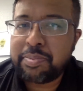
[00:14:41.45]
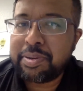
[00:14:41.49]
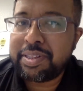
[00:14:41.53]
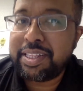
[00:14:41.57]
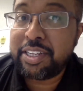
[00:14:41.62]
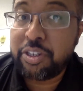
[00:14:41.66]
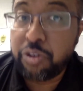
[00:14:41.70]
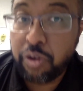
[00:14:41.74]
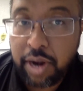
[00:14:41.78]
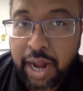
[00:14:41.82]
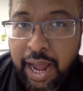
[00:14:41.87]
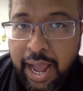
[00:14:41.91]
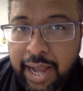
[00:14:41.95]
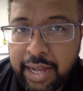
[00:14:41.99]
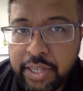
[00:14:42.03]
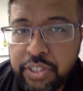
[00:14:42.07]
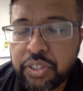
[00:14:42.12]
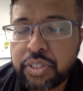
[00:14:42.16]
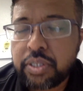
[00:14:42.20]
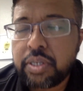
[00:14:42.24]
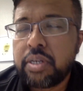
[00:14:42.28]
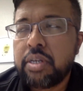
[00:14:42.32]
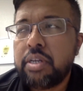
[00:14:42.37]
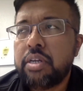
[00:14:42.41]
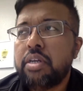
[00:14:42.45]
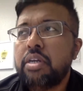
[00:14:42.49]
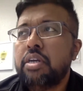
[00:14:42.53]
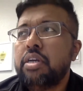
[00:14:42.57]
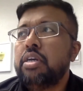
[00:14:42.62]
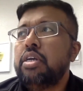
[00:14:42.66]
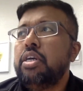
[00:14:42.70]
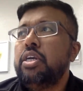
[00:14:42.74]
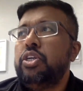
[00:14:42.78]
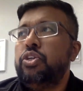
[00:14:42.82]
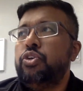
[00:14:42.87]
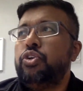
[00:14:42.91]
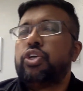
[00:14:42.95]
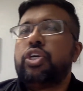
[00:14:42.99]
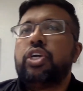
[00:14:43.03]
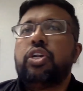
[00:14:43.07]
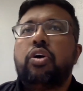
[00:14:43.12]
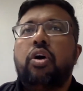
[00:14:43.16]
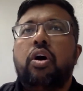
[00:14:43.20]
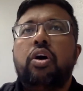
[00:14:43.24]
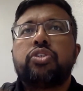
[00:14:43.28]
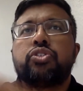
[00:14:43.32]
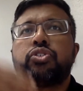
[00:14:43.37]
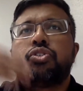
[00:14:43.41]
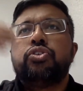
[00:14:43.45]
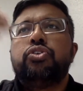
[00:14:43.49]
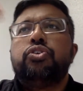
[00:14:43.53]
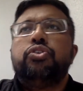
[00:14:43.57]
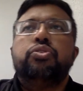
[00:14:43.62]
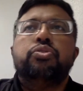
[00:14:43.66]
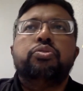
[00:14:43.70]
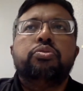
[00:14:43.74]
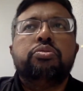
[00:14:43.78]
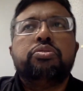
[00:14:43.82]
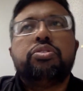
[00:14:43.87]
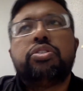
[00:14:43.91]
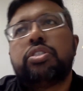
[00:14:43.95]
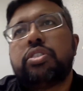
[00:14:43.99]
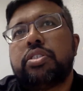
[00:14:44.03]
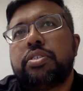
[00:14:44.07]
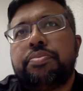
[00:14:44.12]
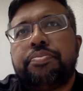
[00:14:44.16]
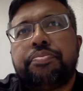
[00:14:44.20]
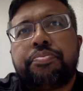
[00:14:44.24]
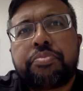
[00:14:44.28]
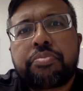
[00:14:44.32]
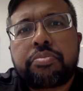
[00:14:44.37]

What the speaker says: but they don't ask. You can also use